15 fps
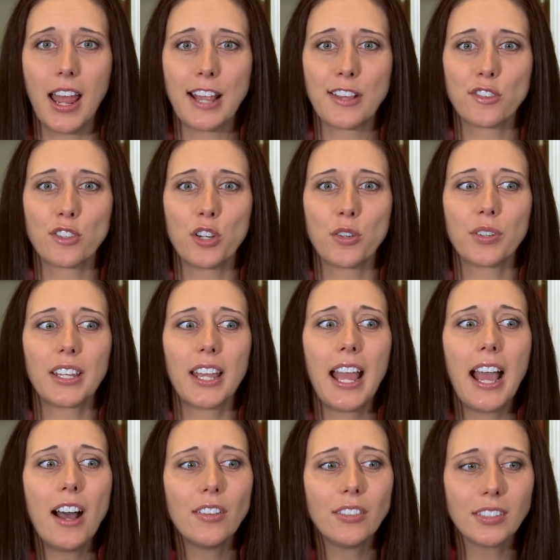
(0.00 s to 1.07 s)
And so
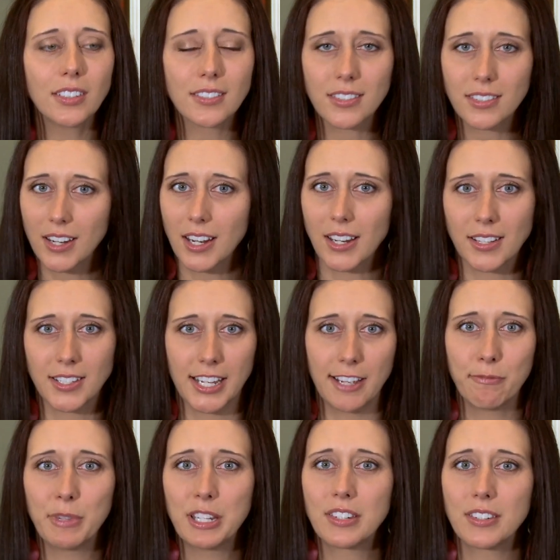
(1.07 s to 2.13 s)
countless studies
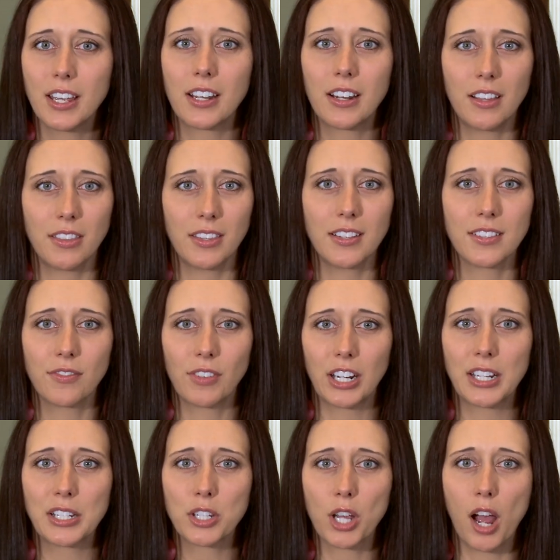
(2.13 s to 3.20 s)
have been done on this
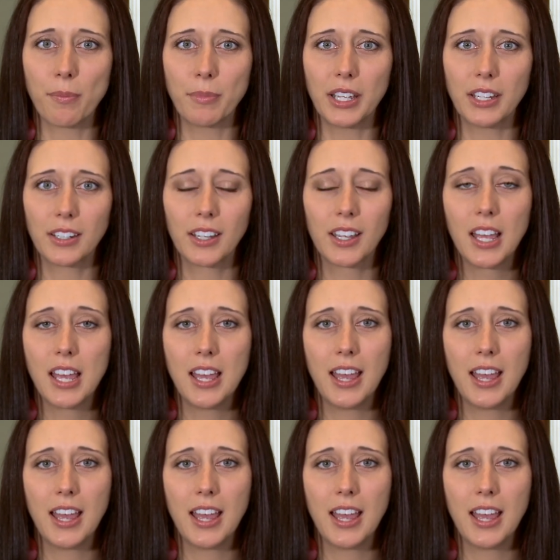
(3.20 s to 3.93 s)
very topic.